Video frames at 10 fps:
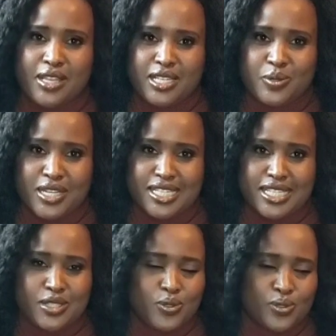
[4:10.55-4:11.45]
That's what I
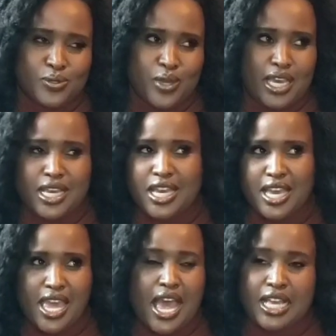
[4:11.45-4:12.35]
say. So
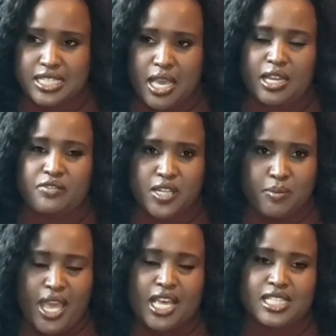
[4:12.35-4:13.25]
I lifted
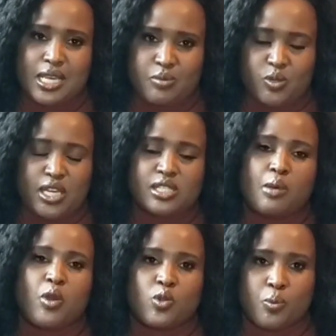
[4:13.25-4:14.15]
my hands up so that
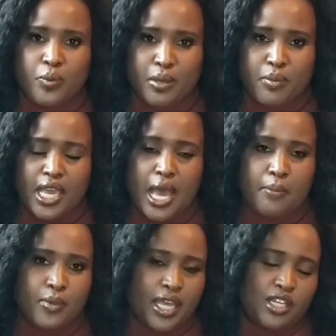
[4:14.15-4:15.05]
someone could pick me
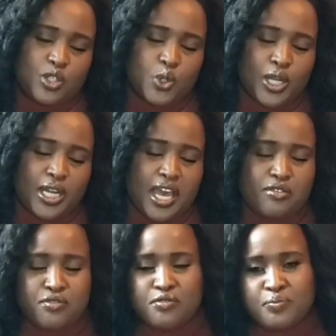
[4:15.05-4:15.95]
up. And sure enough,